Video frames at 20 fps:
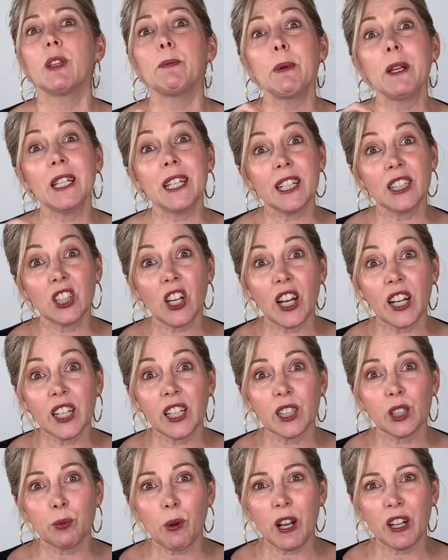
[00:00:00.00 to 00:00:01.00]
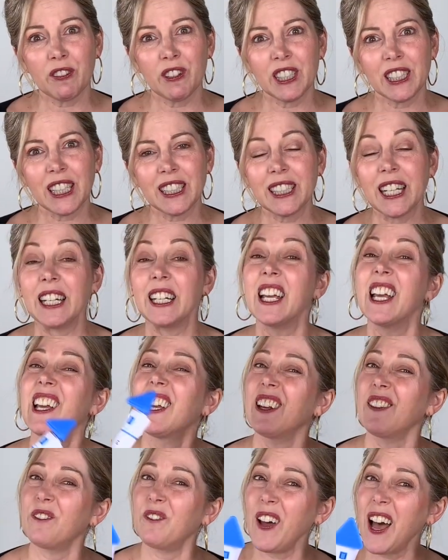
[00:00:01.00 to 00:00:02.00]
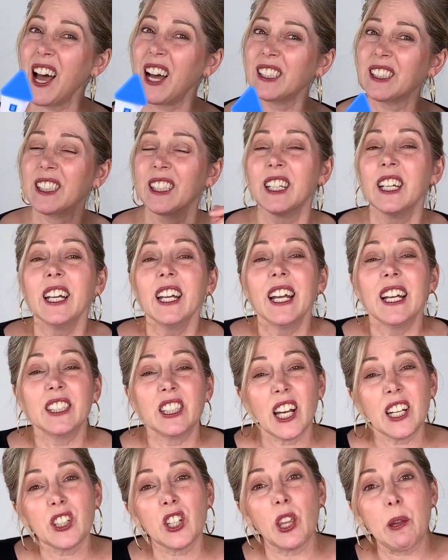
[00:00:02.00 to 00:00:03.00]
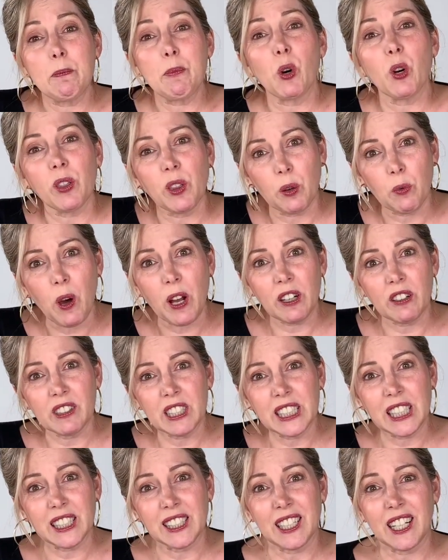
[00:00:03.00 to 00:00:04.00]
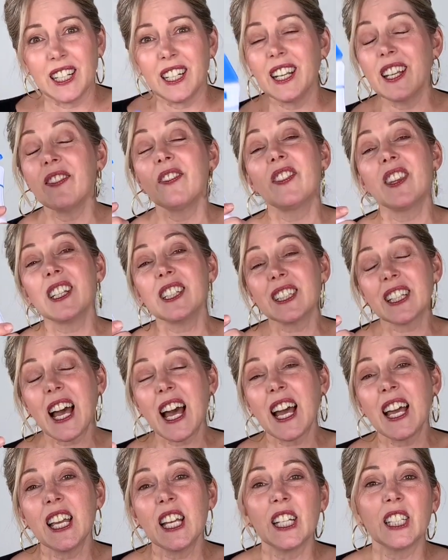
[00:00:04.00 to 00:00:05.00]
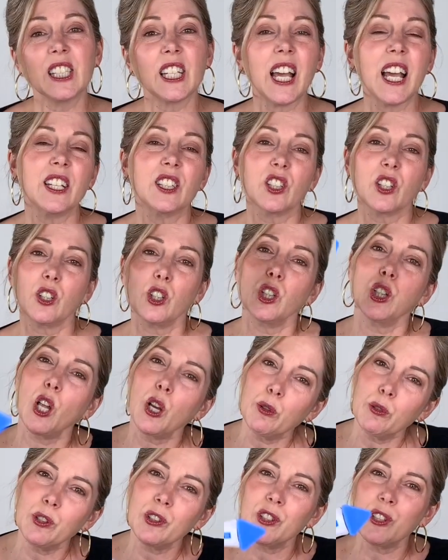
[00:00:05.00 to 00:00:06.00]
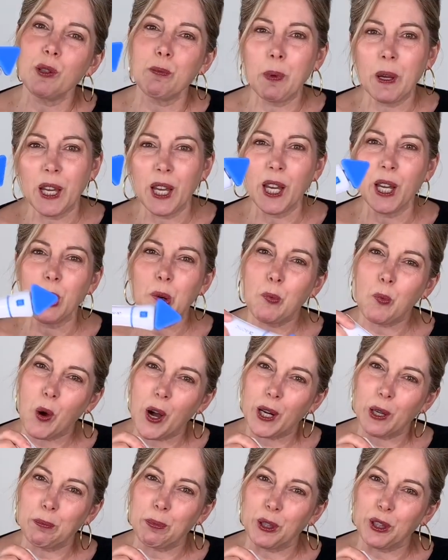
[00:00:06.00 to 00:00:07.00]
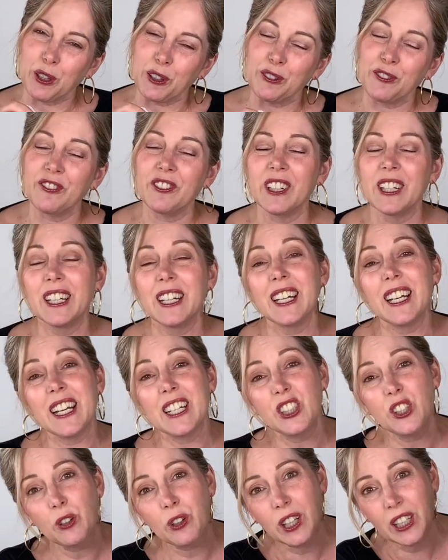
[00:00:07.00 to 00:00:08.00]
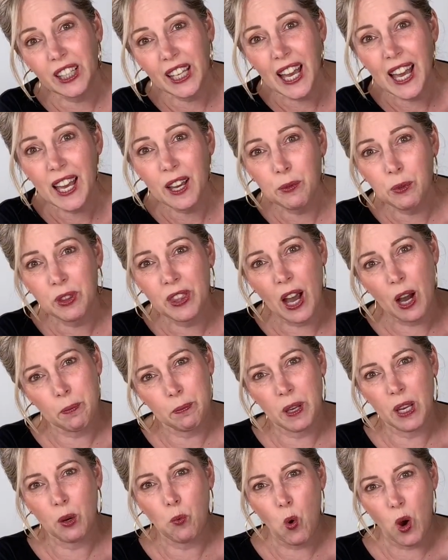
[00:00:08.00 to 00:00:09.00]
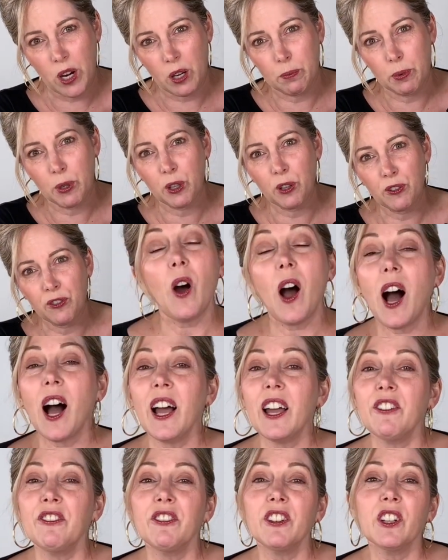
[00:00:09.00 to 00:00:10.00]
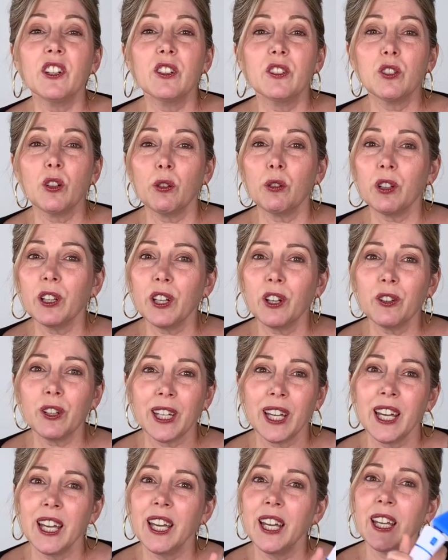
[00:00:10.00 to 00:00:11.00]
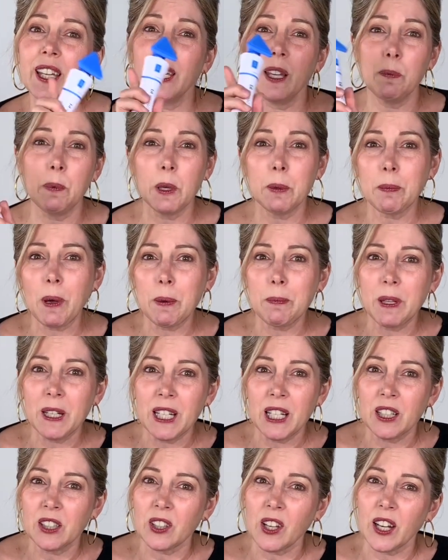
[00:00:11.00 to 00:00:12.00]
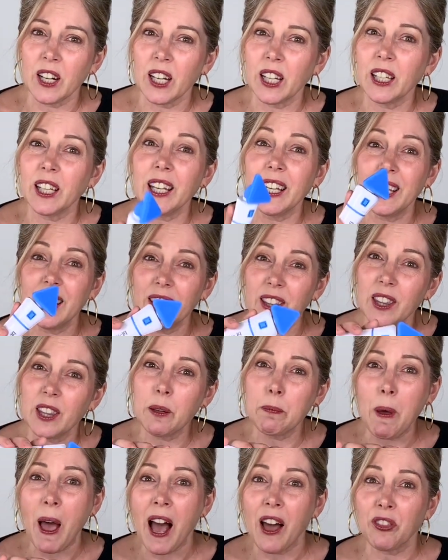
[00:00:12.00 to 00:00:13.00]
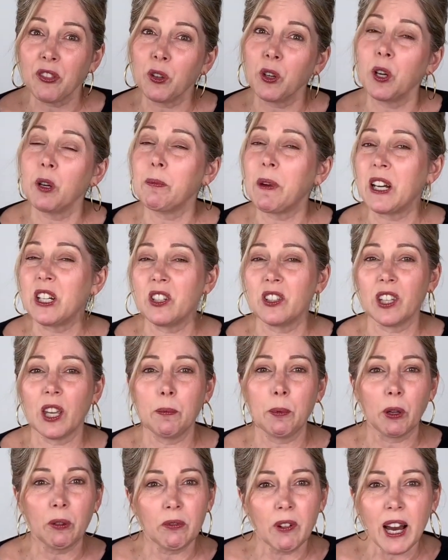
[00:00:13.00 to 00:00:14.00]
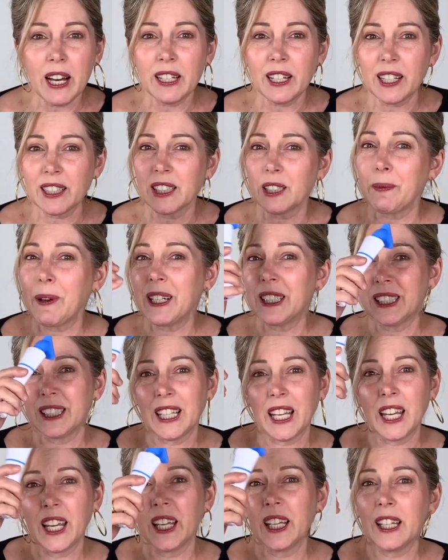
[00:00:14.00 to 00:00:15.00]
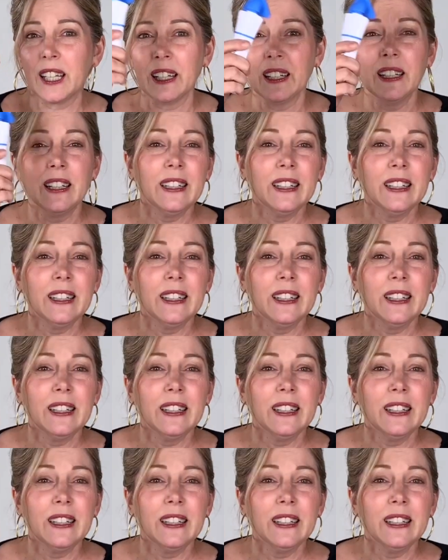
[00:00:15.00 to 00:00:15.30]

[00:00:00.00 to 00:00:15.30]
The BT Sonic is water resistant. In fact, it's actually more than water resistant. This guy is as close to being waterproof as you can get without being waterproof. I feel totally okay keeping my BT Sonic in the bathroom. I just keep it right next to my sink.